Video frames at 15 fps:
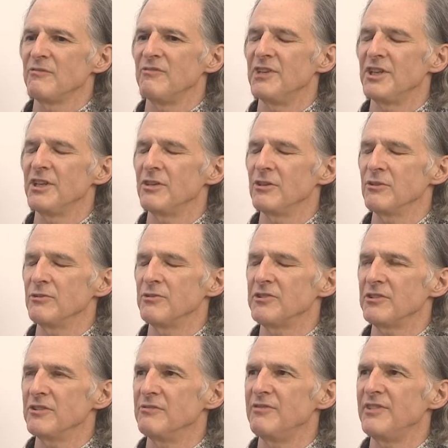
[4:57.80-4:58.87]

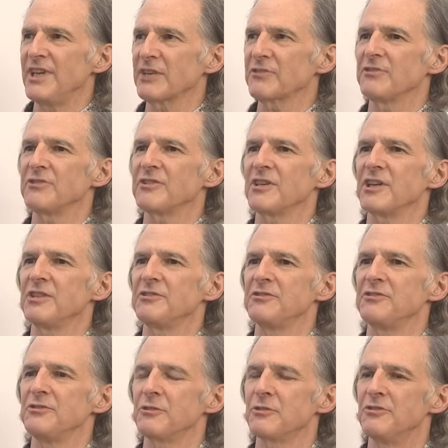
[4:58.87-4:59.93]
videos of
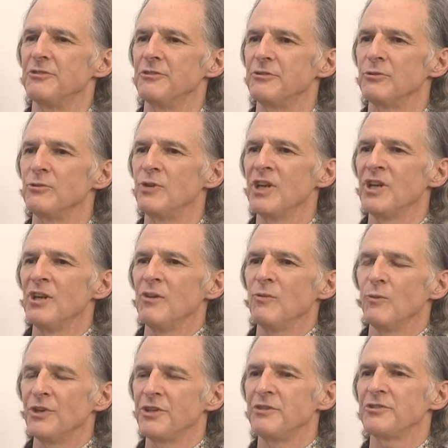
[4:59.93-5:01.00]
exercises you could do,
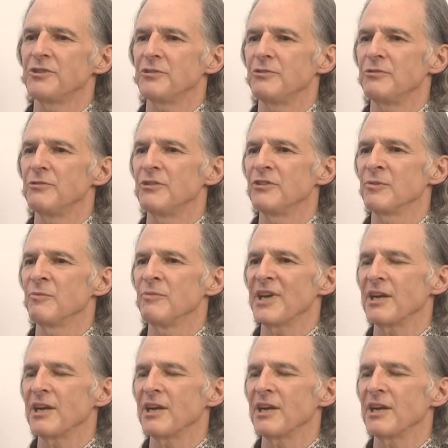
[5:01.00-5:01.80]
when you should do them,